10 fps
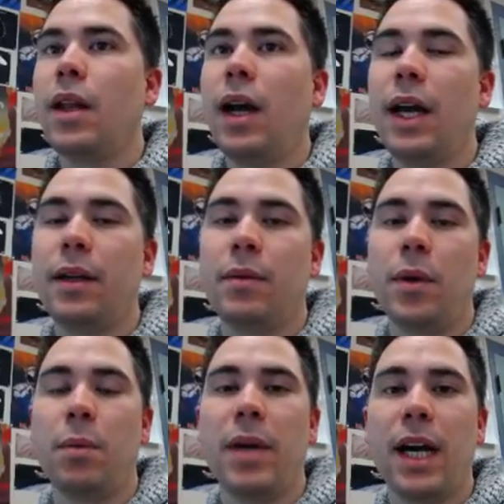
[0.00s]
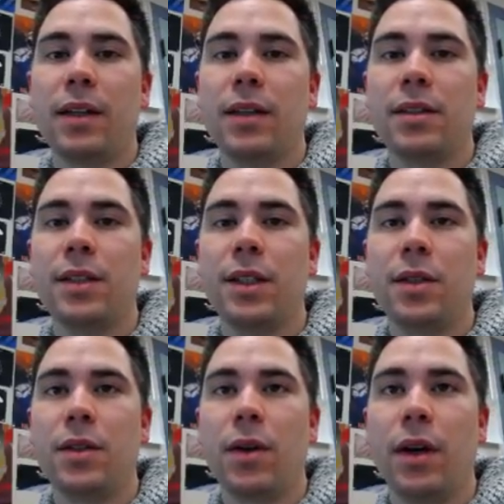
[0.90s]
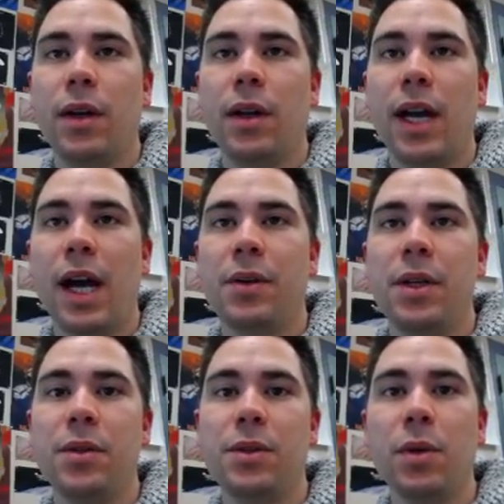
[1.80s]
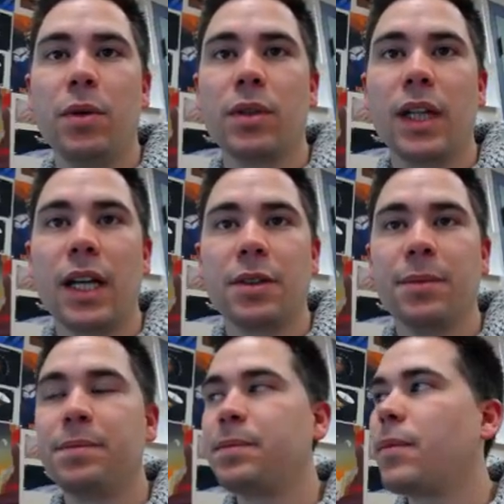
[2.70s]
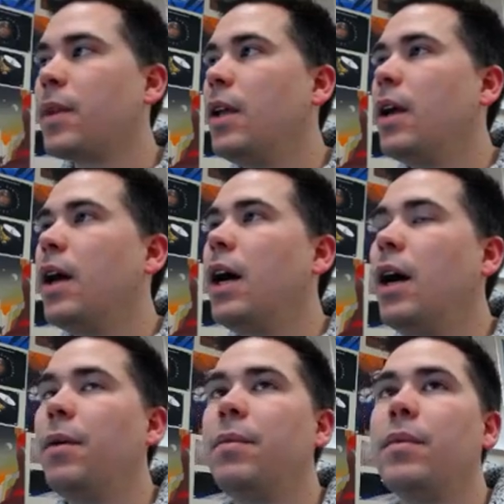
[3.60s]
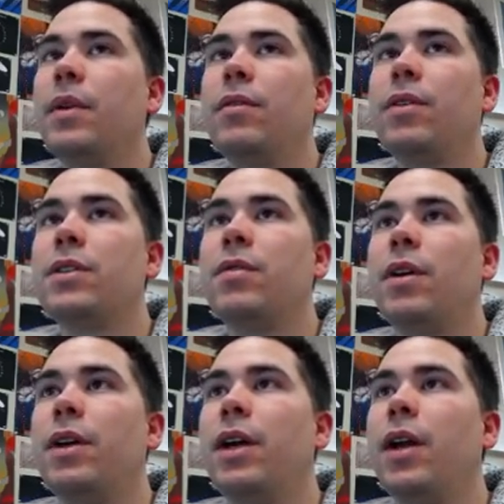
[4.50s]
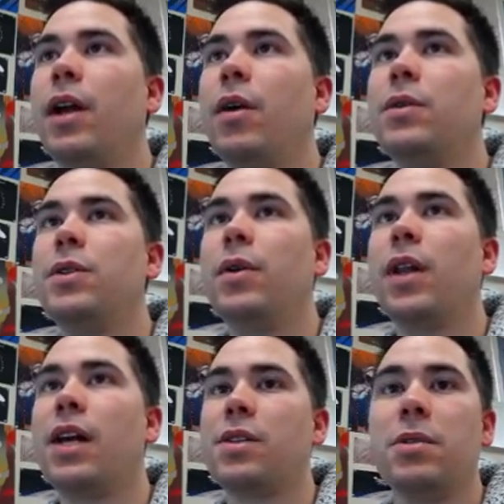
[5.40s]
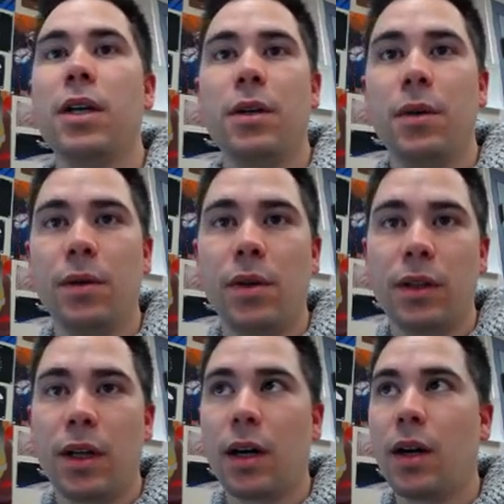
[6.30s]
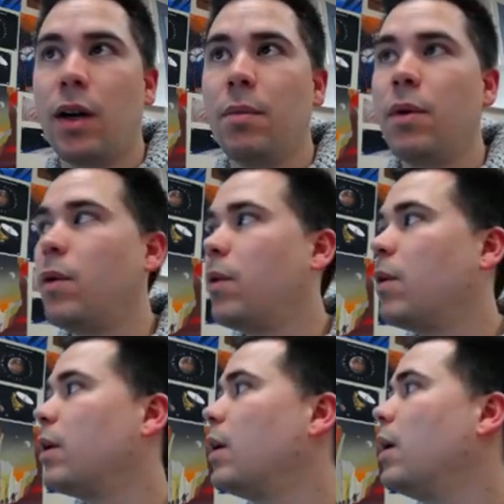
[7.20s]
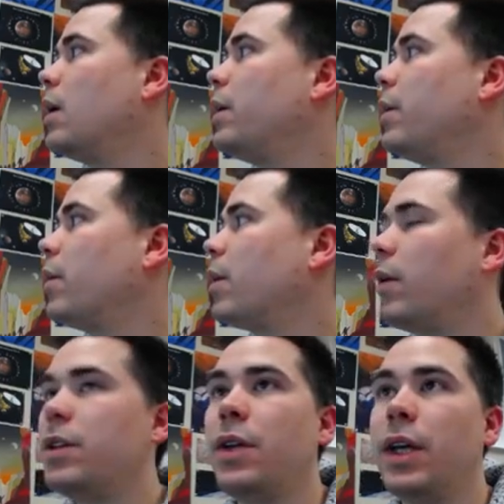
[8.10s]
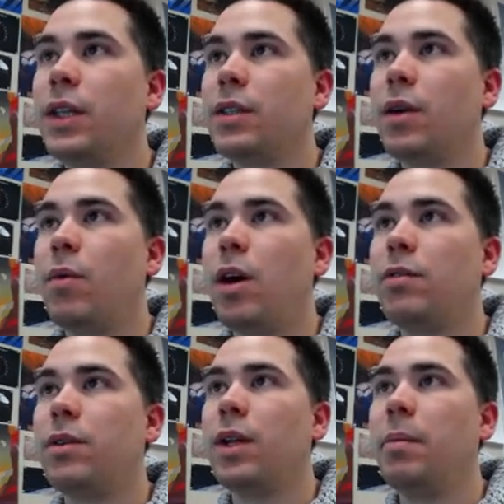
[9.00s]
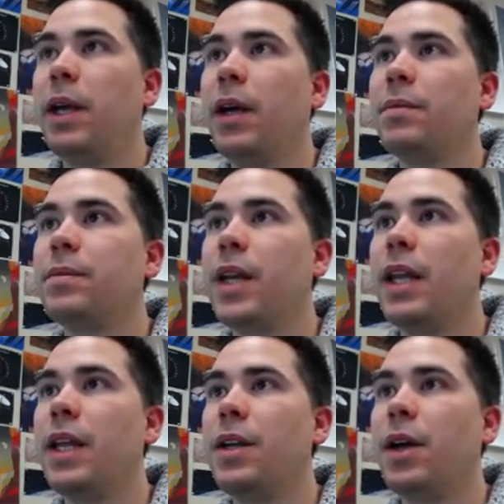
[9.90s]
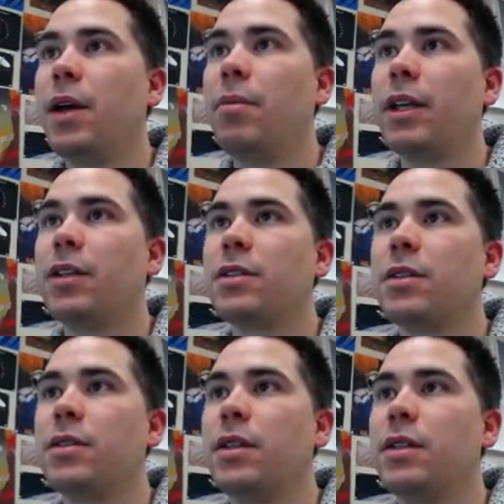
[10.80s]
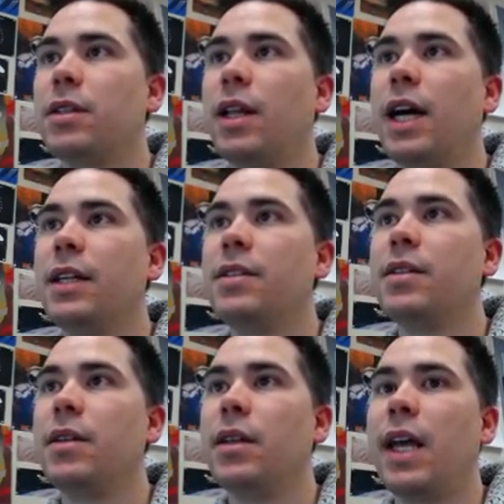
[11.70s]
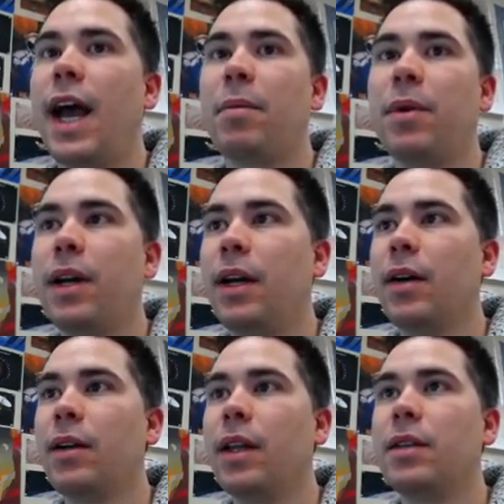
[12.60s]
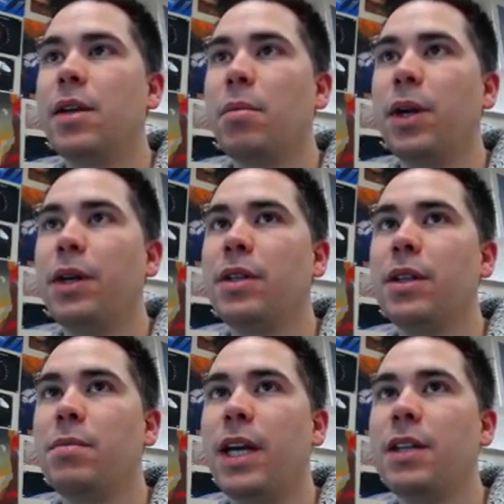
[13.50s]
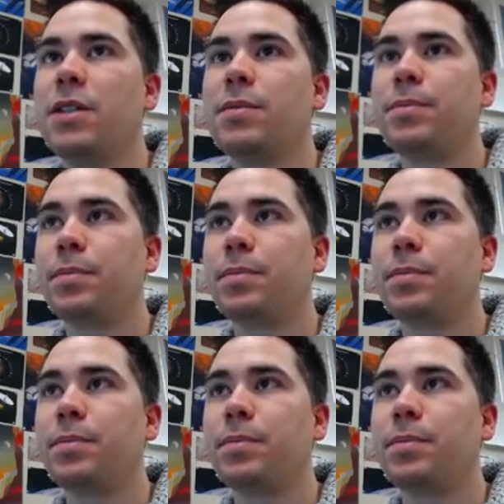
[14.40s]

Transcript: Hi, welcome back. This is the tutorial on how to use Google Classroom. First of all, you're going to go to classroom.googlebook.com, or you are going to hit this little waffle up here, and then you're going to pick the Slides app right here, and it's going to bring you to this page.